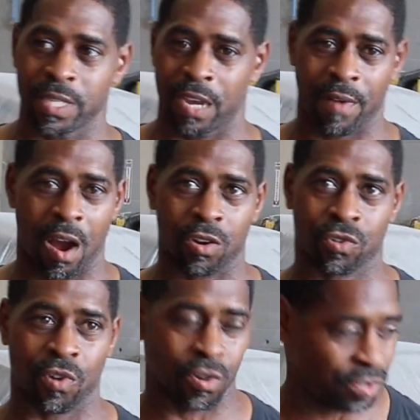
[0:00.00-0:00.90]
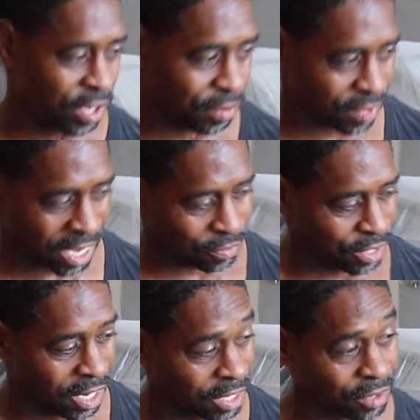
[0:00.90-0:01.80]
and have all the chrome and everything
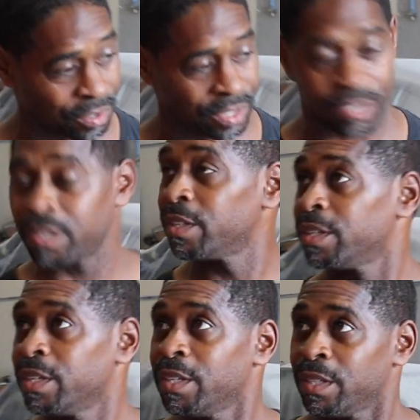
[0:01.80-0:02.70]
redone on it.